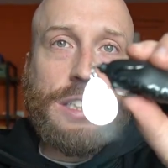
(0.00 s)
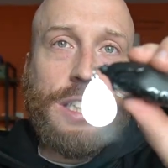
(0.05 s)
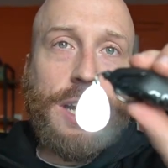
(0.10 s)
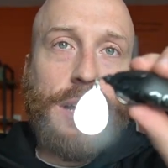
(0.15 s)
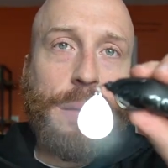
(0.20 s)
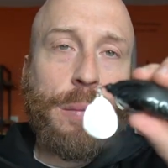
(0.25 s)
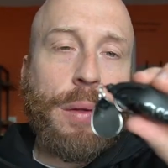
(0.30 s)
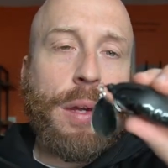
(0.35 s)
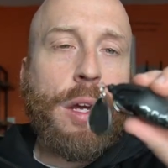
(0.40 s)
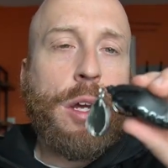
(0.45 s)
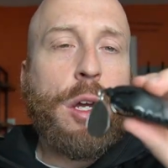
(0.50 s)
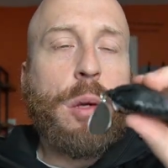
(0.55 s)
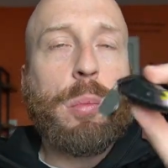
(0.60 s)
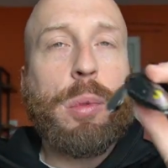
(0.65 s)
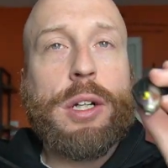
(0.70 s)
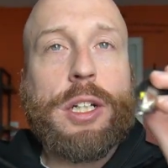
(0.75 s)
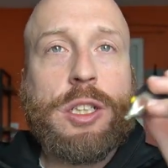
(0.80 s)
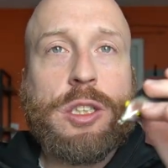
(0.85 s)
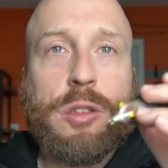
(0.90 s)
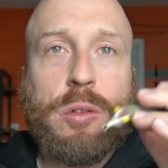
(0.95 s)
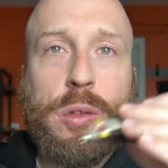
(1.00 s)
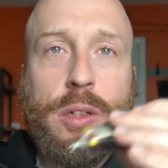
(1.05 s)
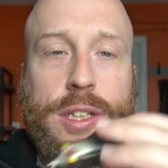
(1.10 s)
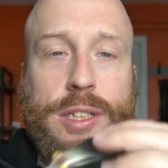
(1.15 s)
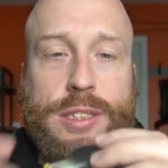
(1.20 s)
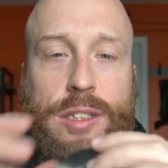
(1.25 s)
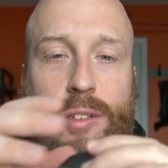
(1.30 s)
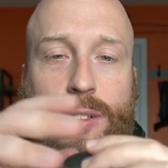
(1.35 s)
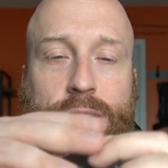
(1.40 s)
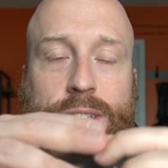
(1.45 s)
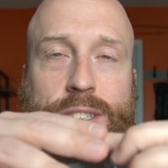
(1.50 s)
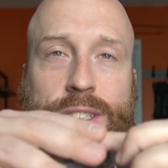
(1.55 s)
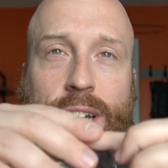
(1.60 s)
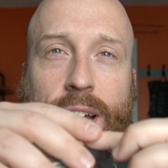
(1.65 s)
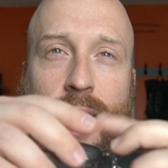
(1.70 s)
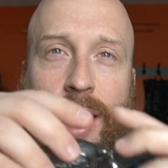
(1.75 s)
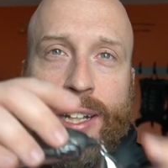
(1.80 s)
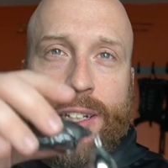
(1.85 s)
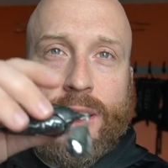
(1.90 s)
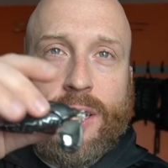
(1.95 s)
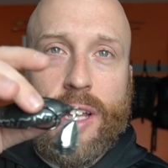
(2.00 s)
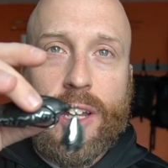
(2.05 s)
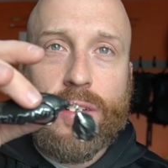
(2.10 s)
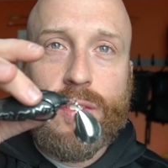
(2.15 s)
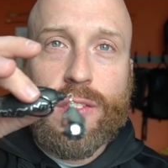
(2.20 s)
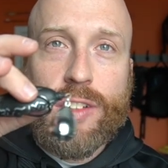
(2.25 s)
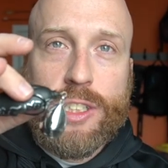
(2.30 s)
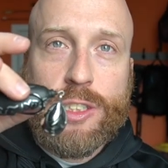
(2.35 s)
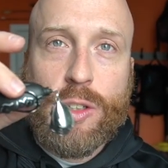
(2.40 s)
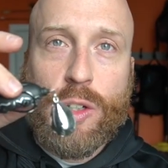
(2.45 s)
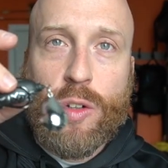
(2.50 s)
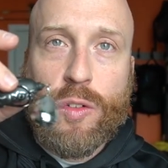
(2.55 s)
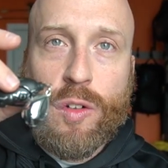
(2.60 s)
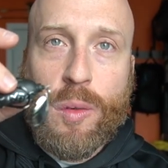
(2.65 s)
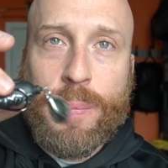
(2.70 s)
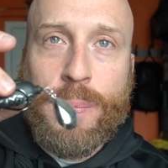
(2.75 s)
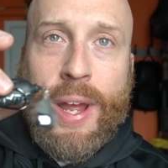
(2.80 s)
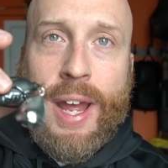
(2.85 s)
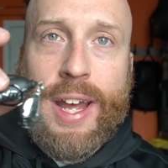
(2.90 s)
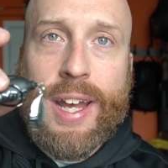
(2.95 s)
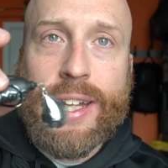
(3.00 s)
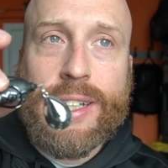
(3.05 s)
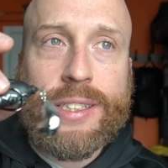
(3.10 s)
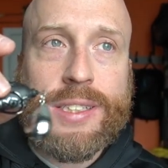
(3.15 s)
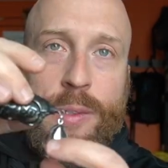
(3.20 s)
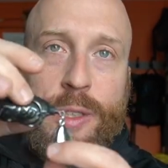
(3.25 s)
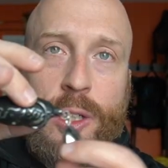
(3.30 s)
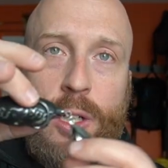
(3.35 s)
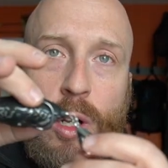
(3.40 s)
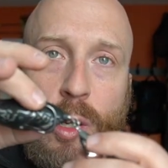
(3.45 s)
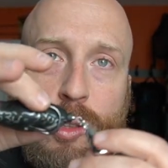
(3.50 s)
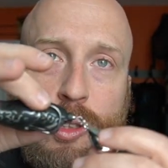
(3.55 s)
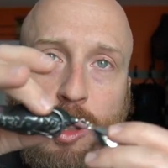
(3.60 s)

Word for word: I'm pretty sure these are designed to like fish over mats, you know,